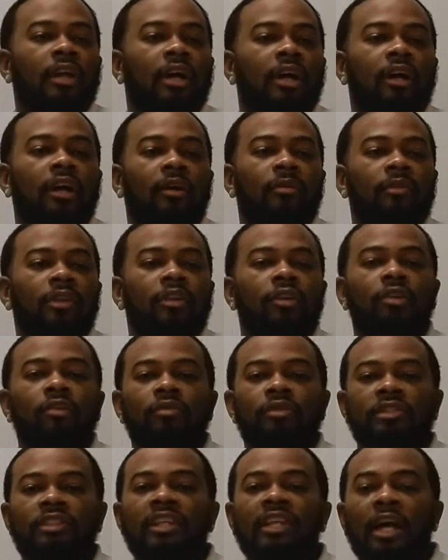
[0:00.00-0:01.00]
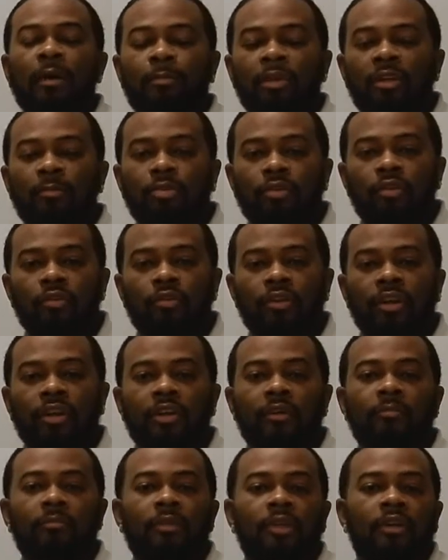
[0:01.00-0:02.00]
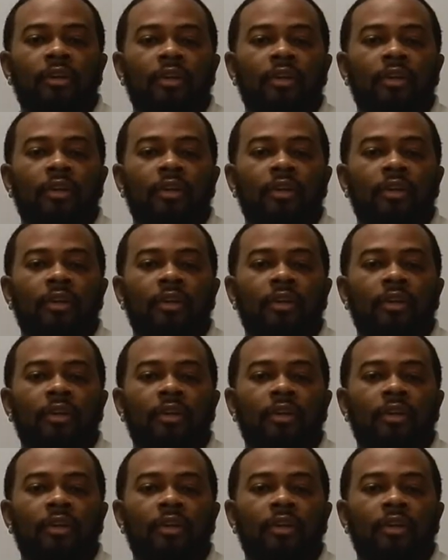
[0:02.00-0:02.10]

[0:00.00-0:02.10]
The COVE CIP program,